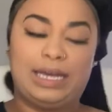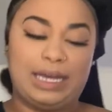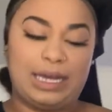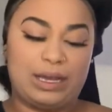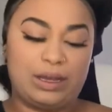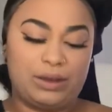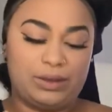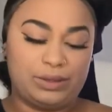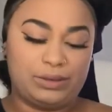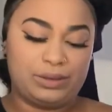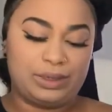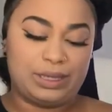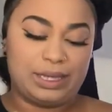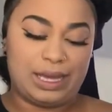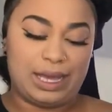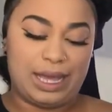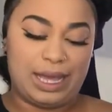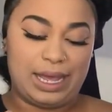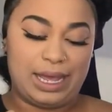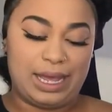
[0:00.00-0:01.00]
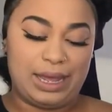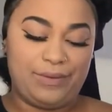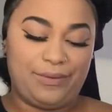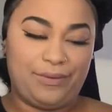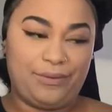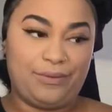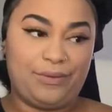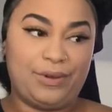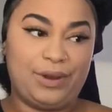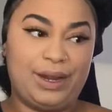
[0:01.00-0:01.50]
It goes with
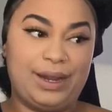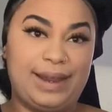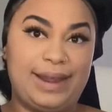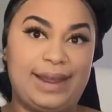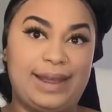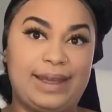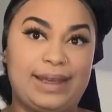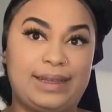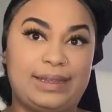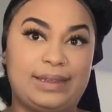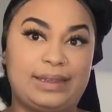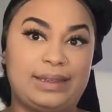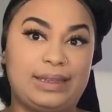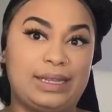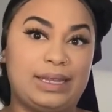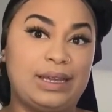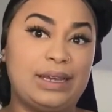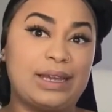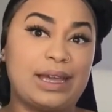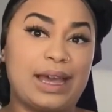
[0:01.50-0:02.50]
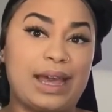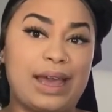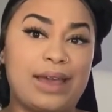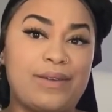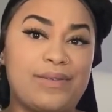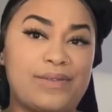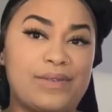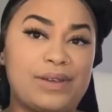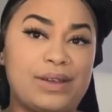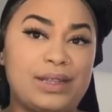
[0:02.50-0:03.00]
every look, I
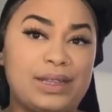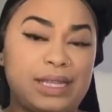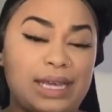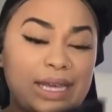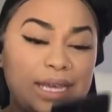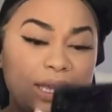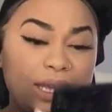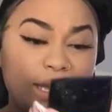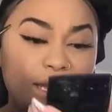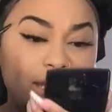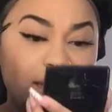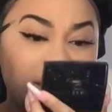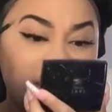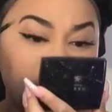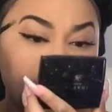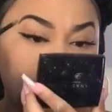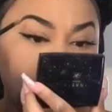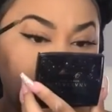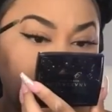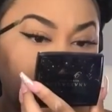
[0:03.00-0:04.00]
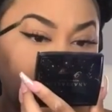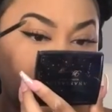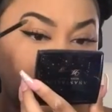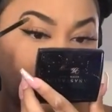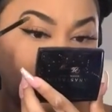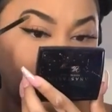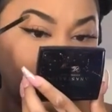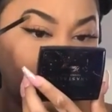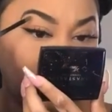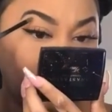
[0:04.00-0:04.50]
feel like. So
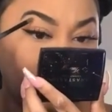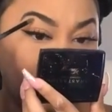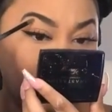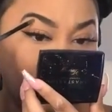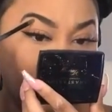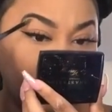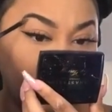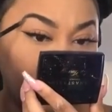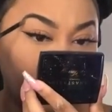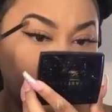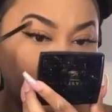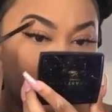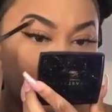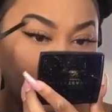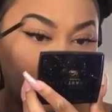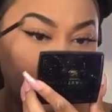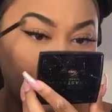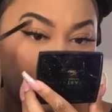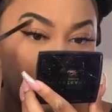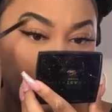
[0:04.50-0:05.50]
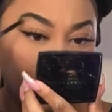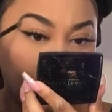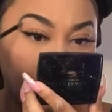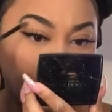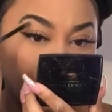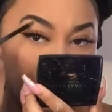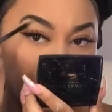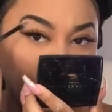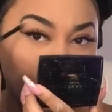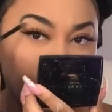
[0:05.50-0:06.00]
I'm just gonna go right
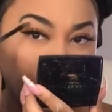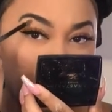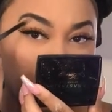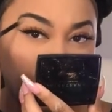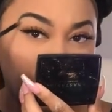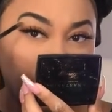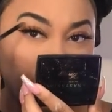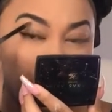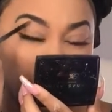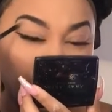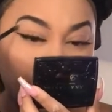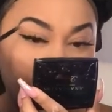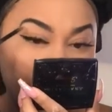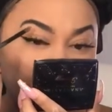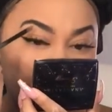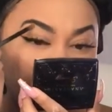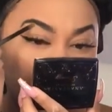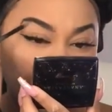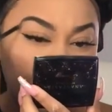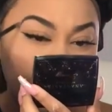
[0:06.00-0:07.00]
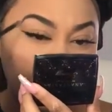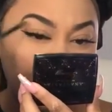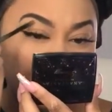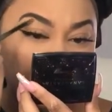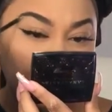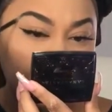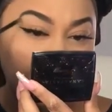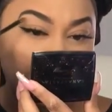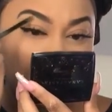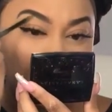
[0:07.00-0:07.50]
under the brow bone.
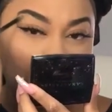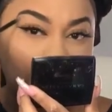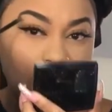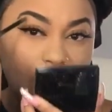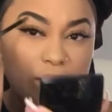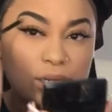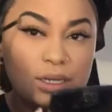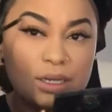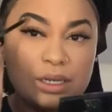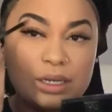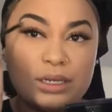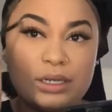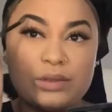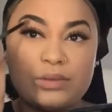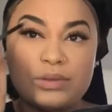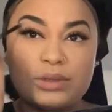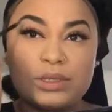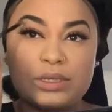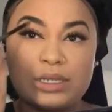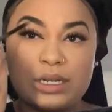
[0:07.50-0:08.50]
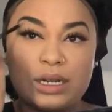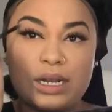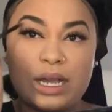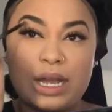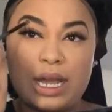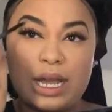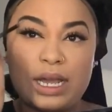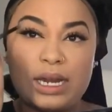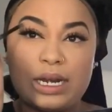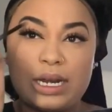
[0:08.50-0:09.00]
And we're just gonna
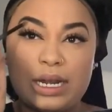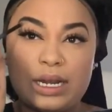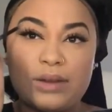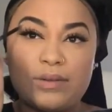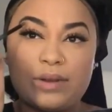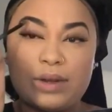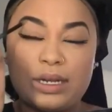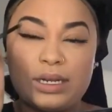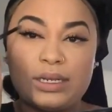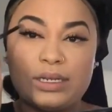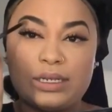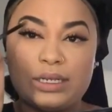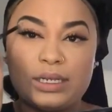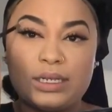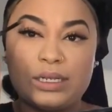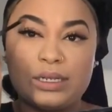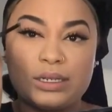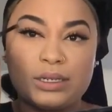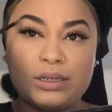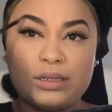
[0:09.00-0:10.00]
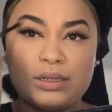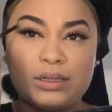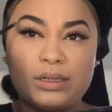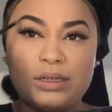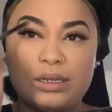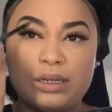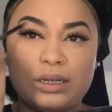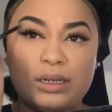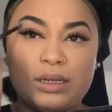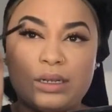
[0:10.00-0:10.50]
highlight right in here.
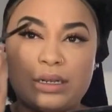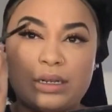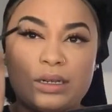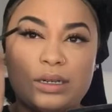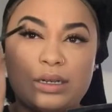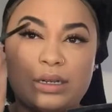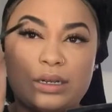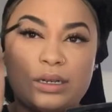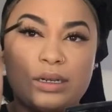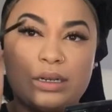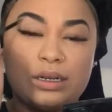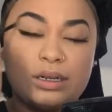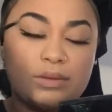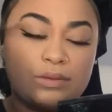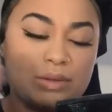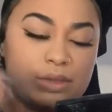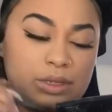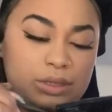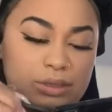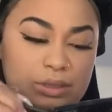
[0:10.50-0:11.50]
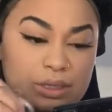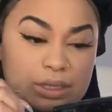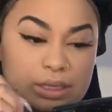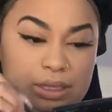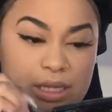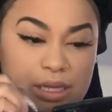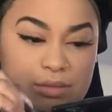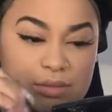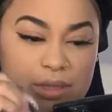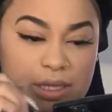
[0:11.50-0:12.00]
We're gonna do the
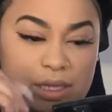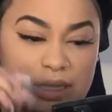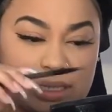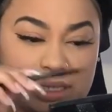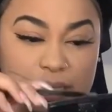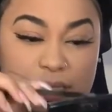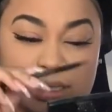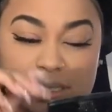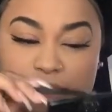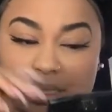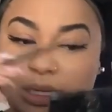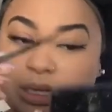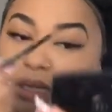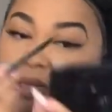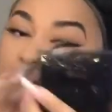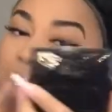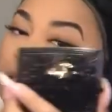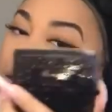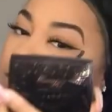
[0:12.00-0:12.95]
same thing to this side.